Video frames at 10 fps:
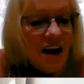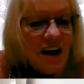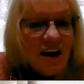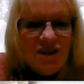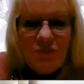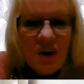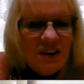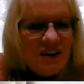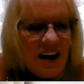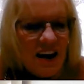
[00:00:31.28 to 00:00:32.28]
I just wanted
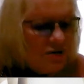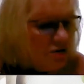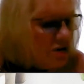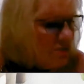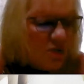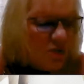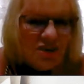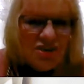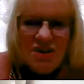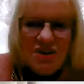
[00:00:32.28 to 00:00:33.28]
to answer some
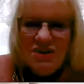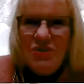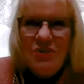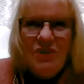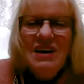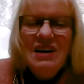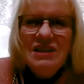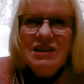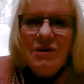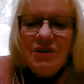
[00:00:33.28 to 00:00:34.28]
questions or
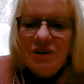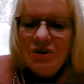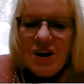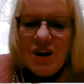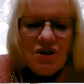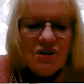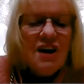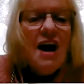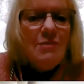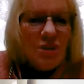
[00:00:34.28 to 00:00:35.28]
some of the
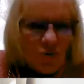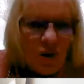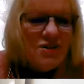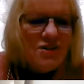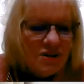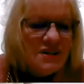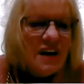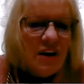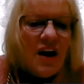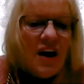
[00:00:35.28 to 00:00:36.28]
common questions that
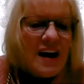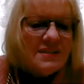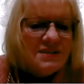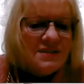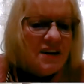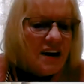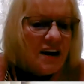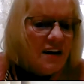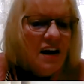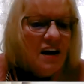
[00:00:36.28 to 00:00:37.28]
are asked today
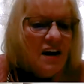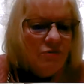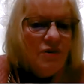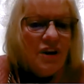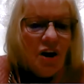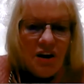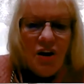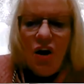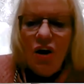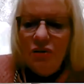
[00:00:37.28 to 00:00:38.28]
regarding
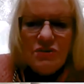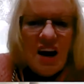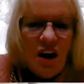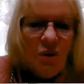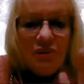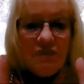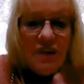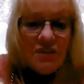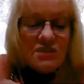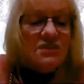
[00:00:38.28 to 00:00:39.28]
all those health
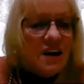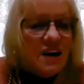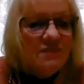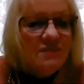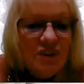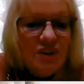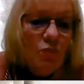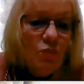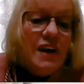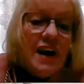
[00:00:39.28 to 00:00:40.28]
events that
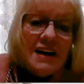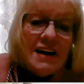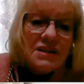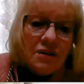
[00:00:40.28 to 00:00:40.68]
happen.